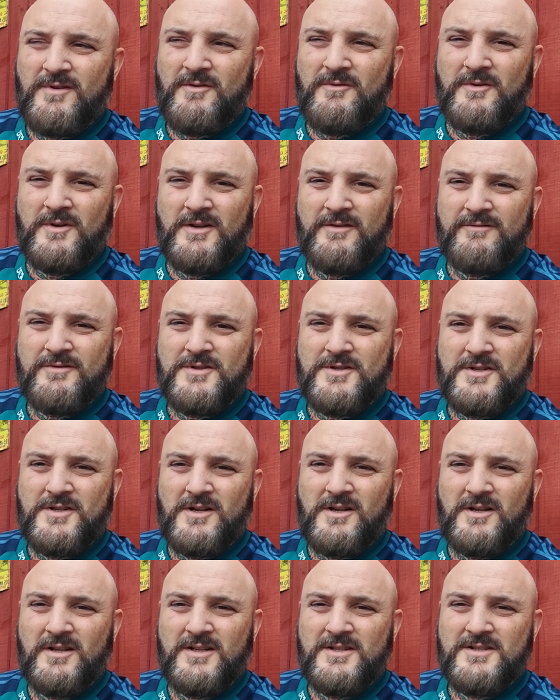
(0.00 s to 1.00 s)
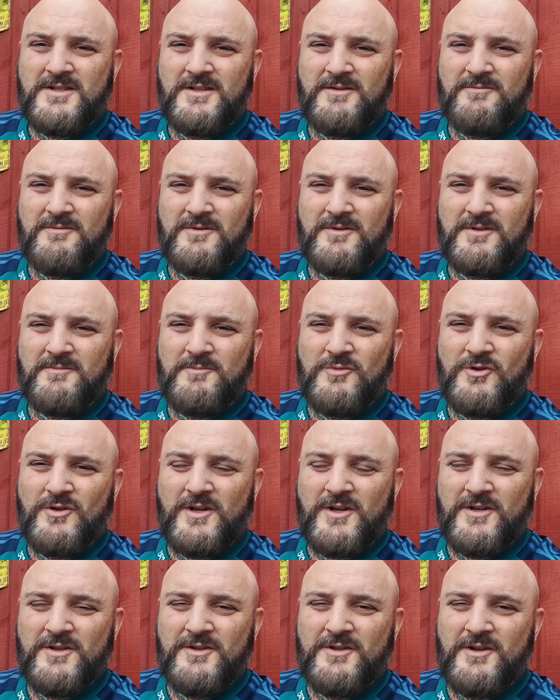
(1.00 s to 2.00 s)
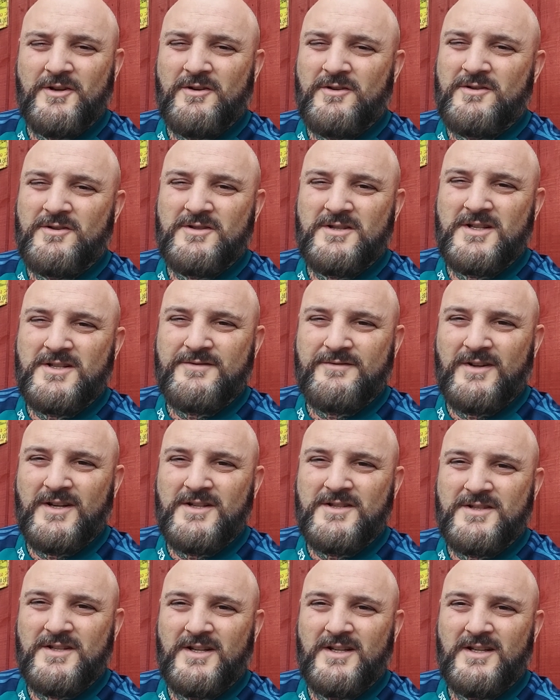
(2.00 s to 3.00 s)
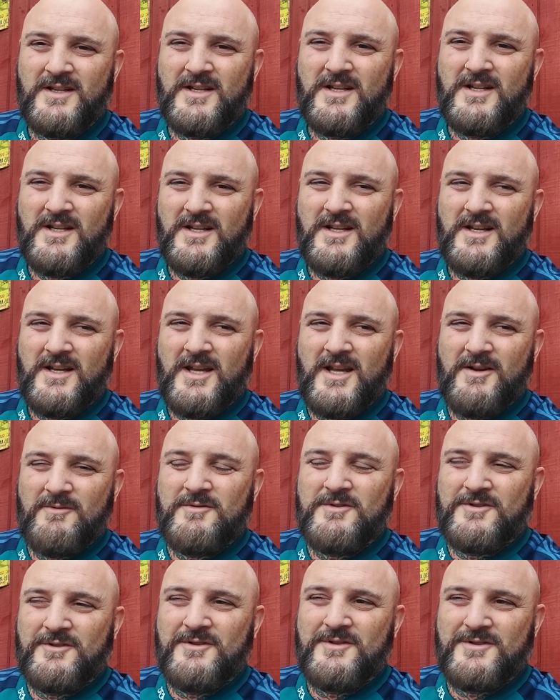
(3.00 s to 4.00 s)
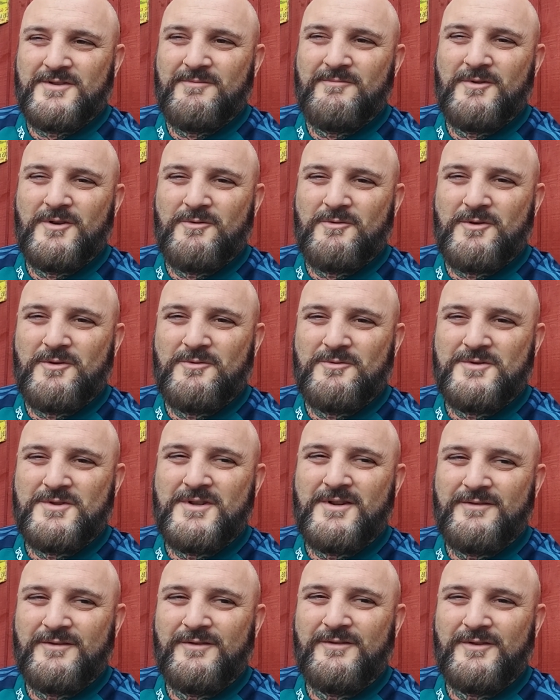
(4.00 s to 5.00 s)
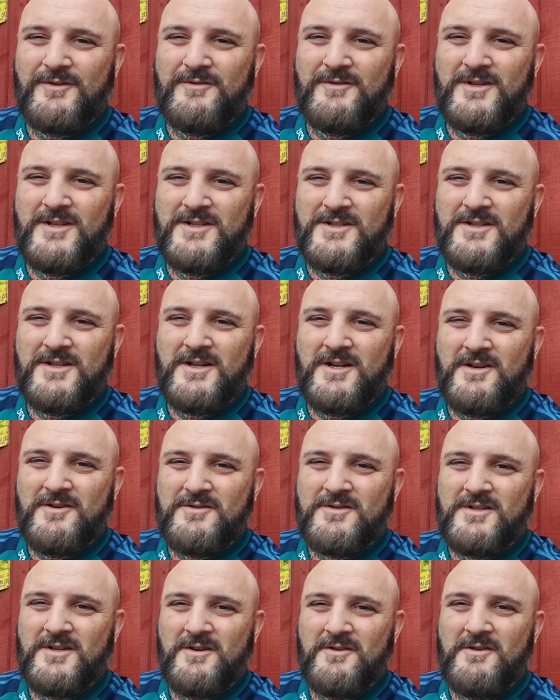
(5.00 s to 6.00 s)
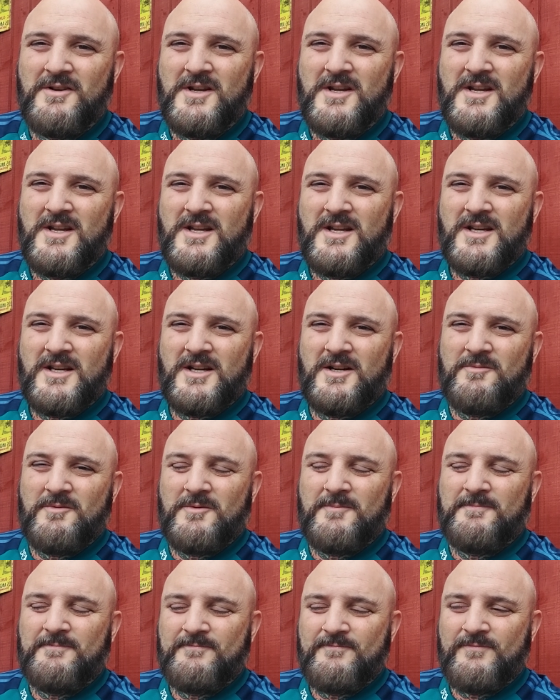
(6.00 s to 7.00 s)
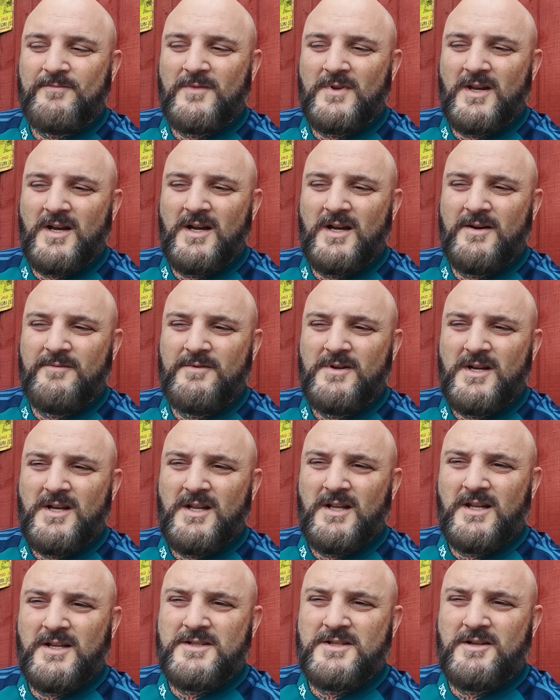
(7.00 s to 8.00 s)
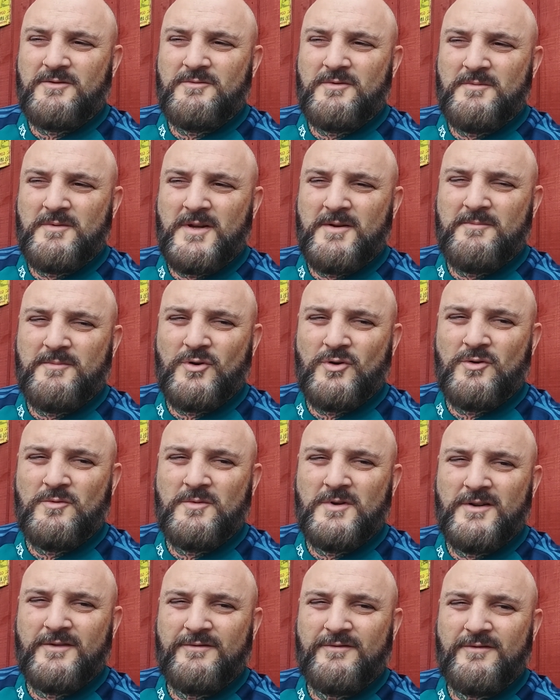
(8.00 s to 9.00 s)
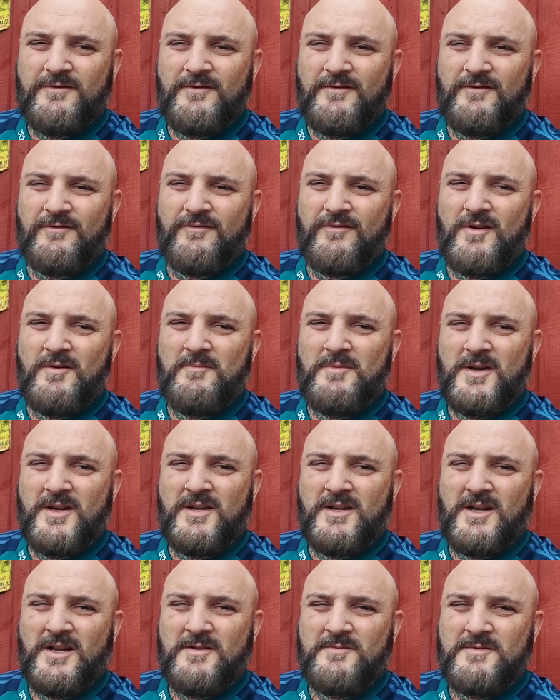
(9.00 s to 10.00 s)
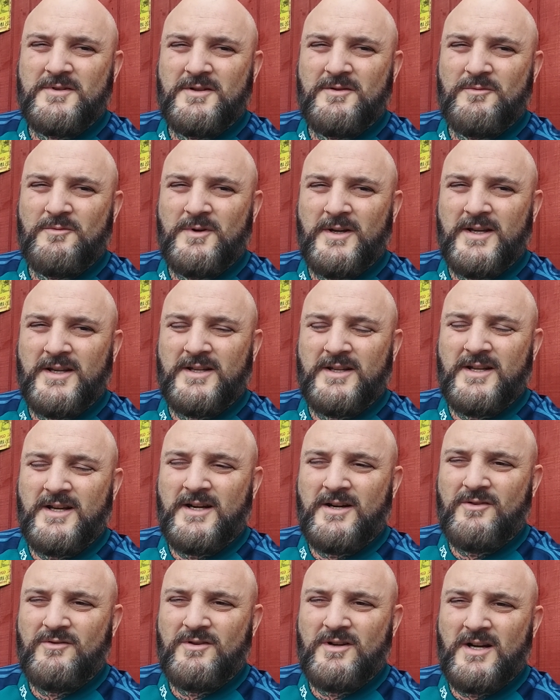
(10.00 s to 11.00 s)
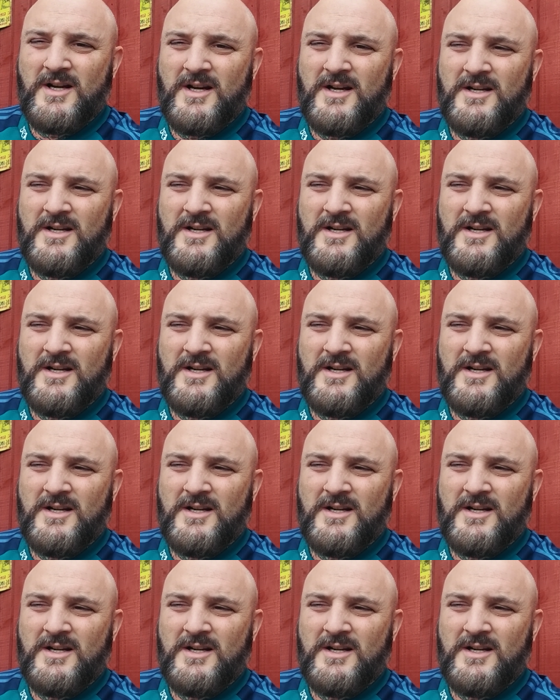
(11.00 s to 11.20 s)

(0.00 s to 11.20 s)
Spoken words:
Rowe another start. Let's see what the boy can do. Because let's face it, he was doing some real cool stuff a few years ago. So come on. Let's hope we beat Bournemouth. Three big games in a week now.